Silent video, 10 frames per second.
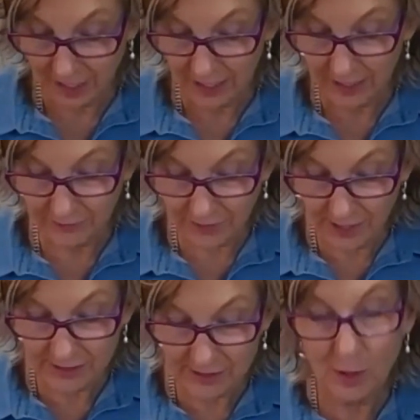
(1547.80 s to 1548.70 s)
If
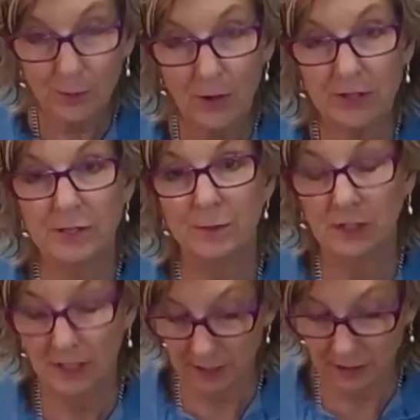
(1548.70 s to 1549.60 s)
that's not
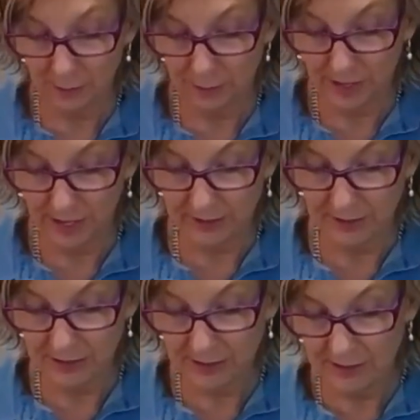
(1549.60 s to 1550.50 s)
possible at your
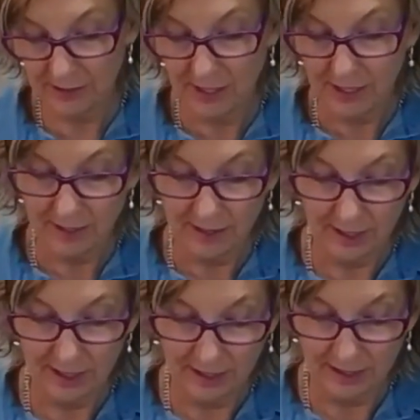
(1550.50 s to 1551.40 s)
practice,
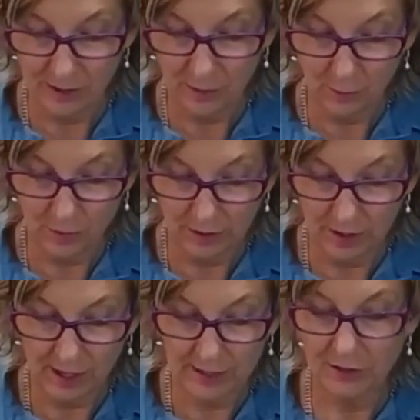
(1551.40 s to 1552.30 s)
then what
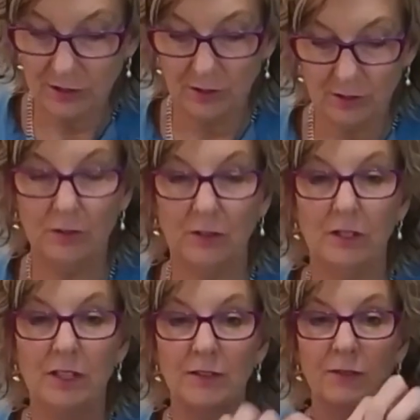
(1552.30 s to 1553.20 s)
I do,
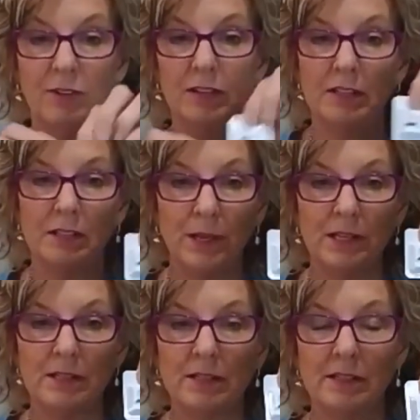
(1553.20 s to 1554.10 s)
if they're
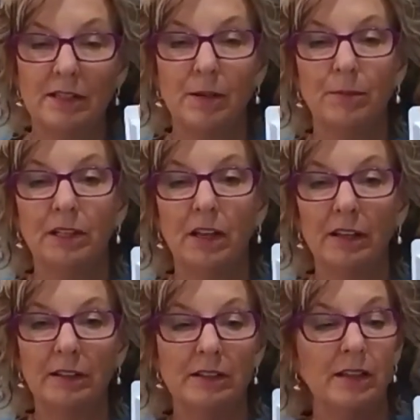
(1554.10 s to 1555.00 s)
dispensed in something
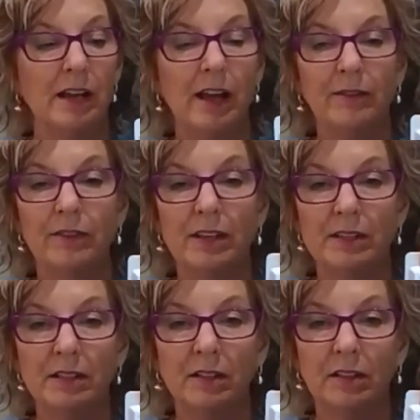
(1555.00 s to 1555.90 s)
like this, I have
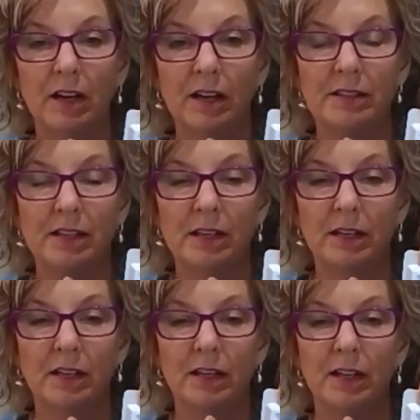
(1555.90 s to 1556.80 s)
these little guys here
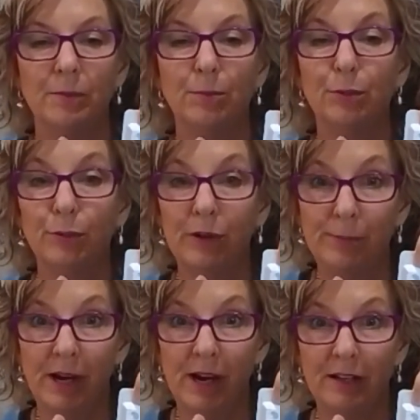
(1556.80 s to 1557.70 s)

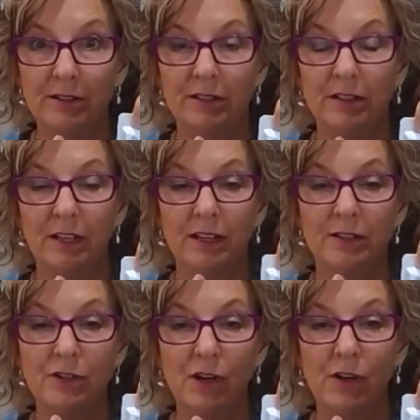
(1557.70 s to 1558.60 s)
pre-marked.
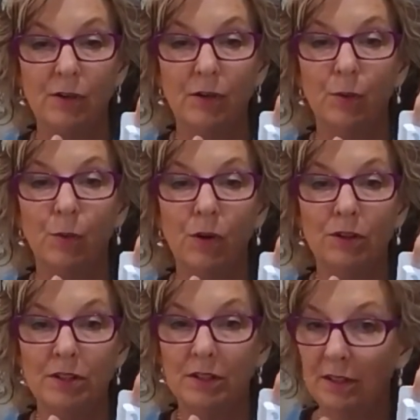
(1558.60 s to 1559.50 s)
So what
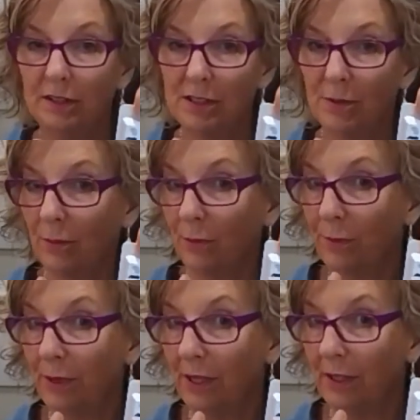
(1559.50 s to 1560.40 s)
do you think this one will
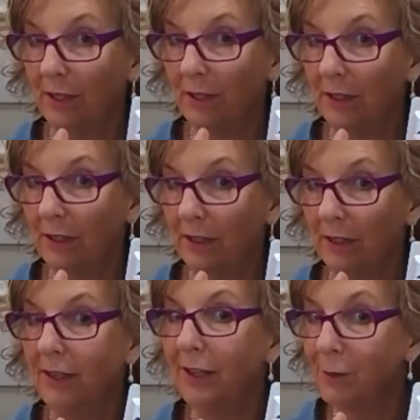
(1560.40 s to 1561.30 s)
be?
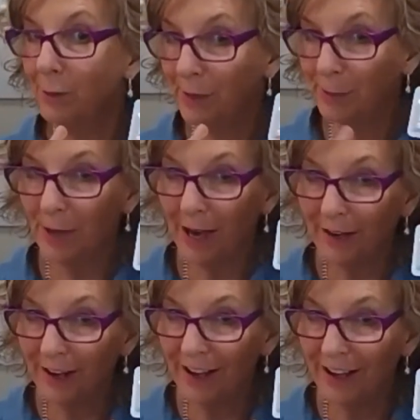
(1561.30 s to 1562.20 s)
It will be
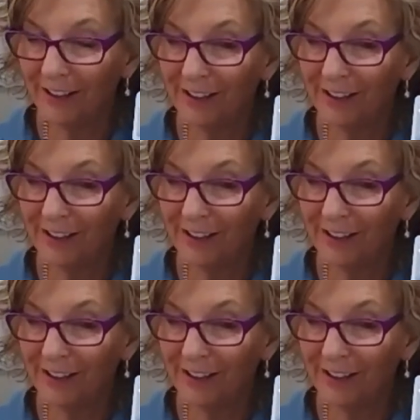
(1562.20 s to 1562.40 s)
Part A.